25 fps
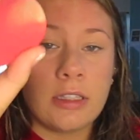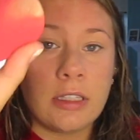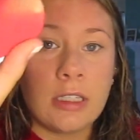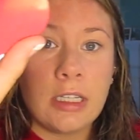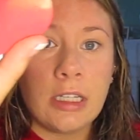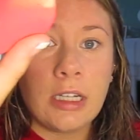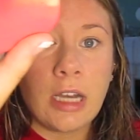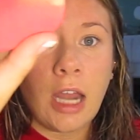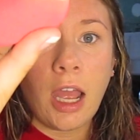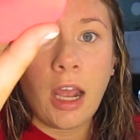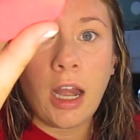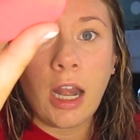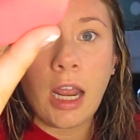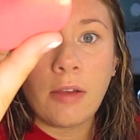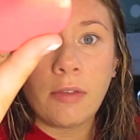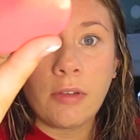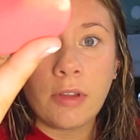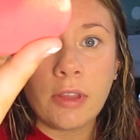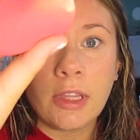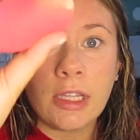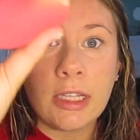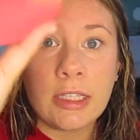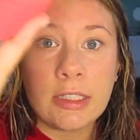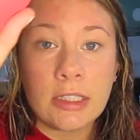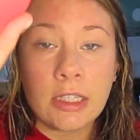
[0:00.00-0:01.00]
see not
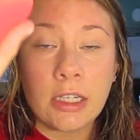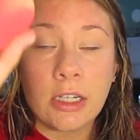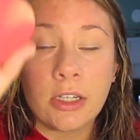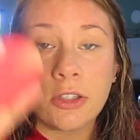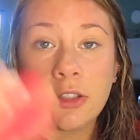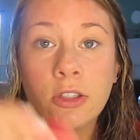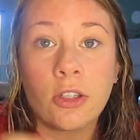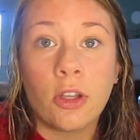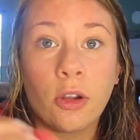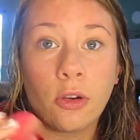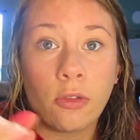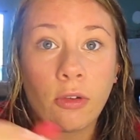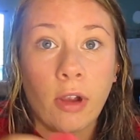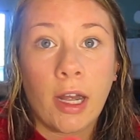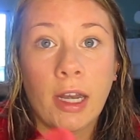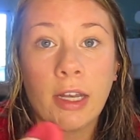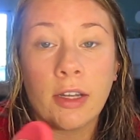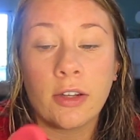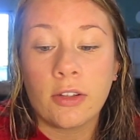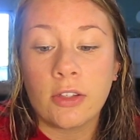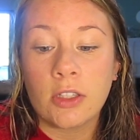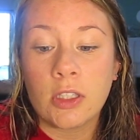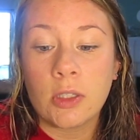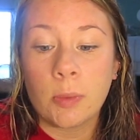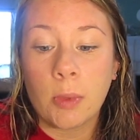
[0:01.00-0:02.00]
everything's going to soak right
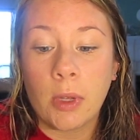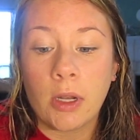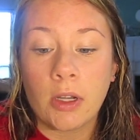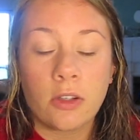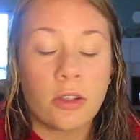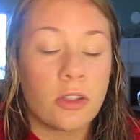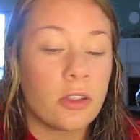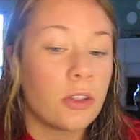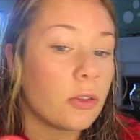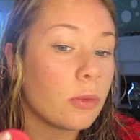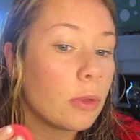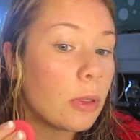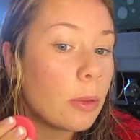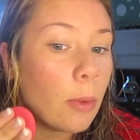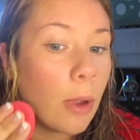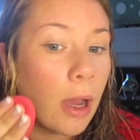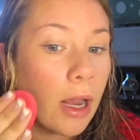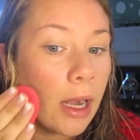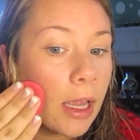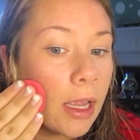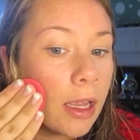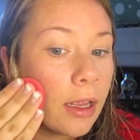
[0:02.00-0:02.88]
into the sponge since we wet